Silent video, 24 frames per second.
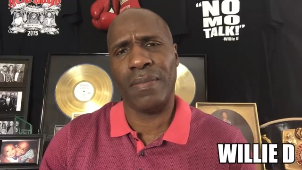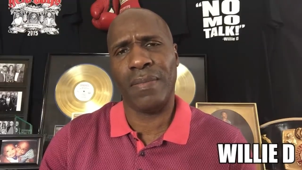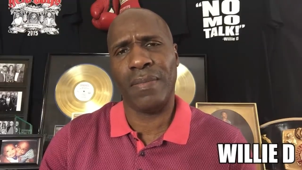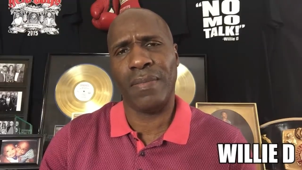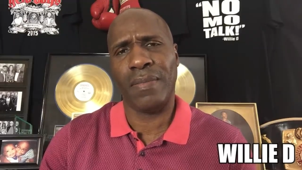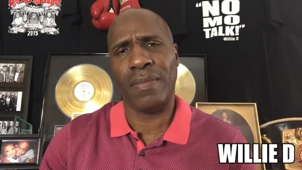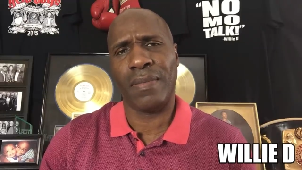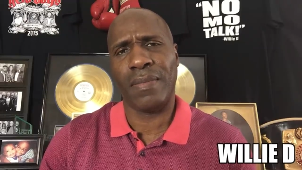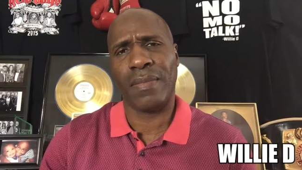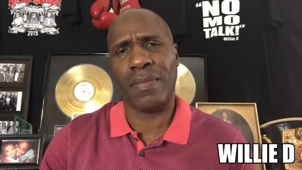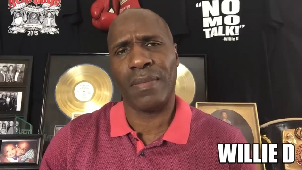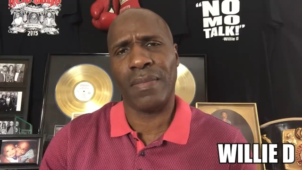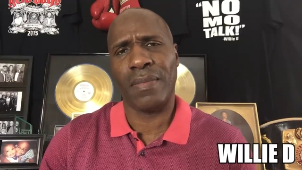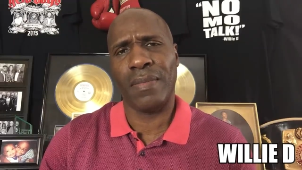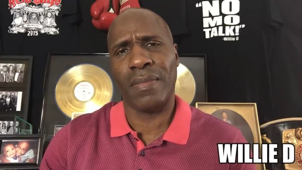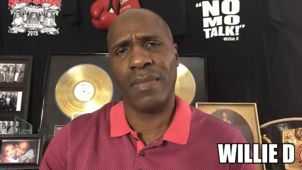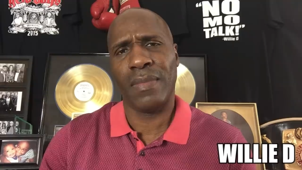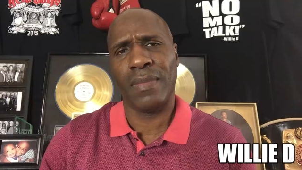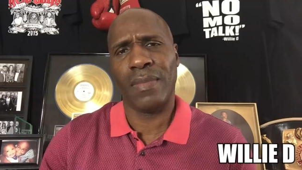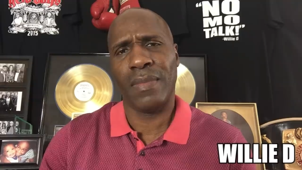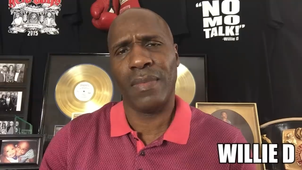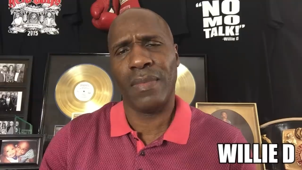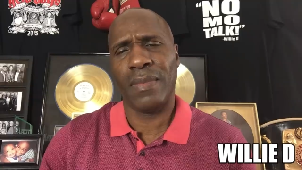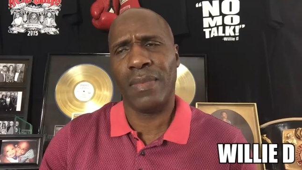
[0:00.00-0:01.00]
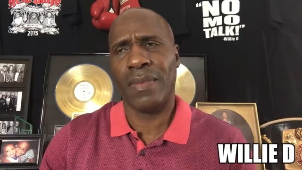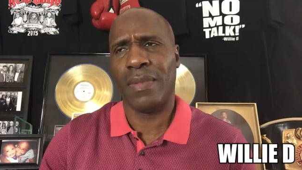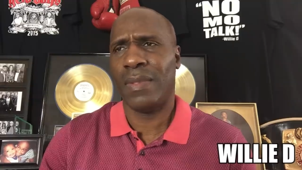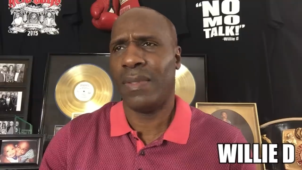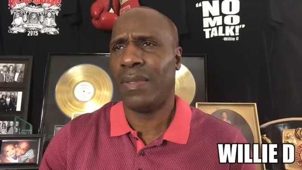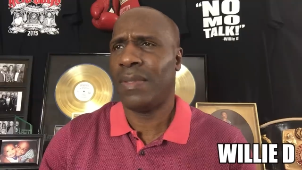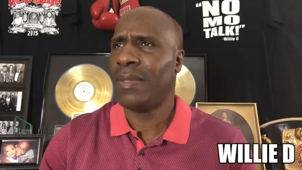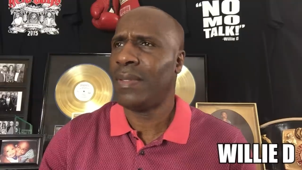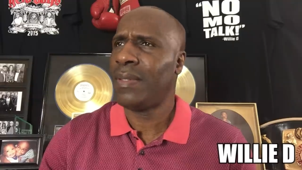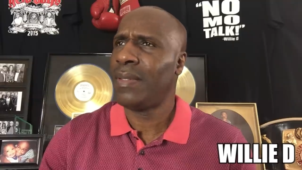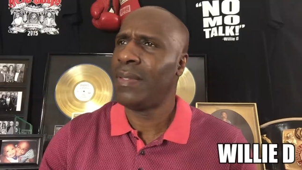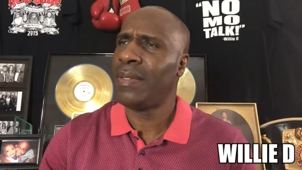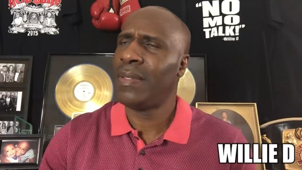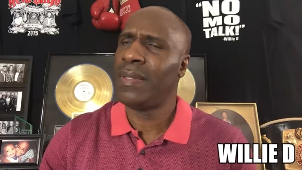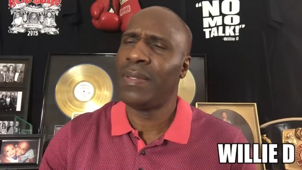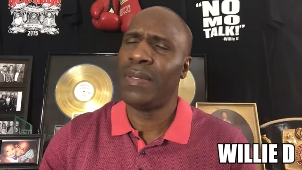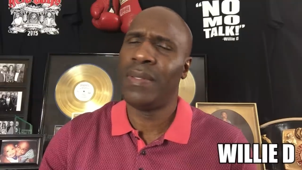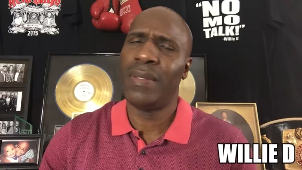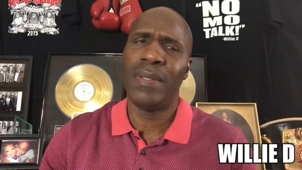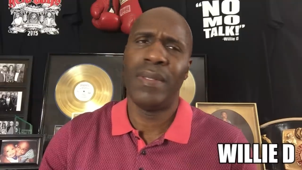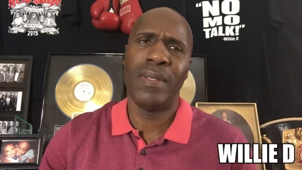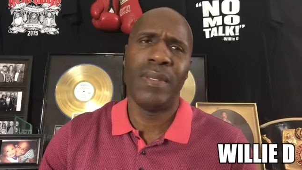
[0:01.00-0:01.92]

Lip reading: Nobody speaks.